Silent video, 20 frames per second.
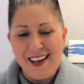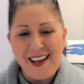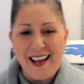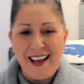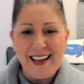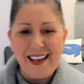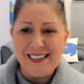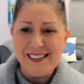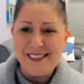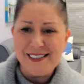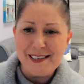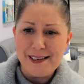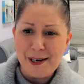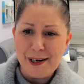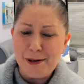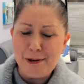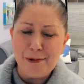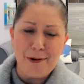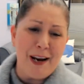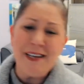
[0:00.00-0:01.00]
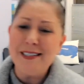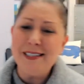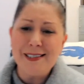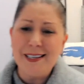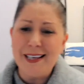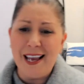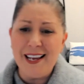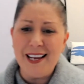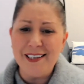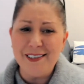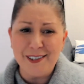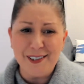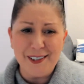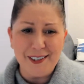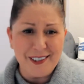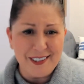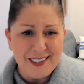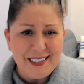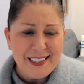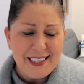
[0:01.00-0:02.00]
and a great
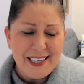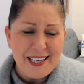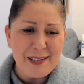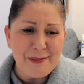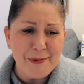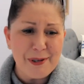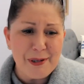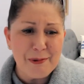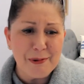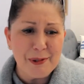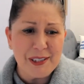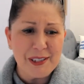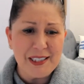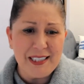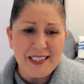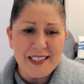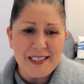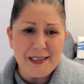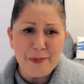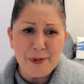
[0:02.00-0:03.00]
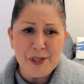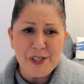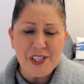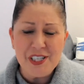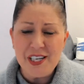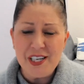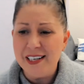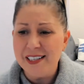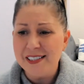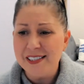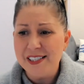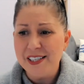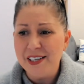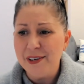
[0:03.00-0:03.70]
gator, and we really appreciate it.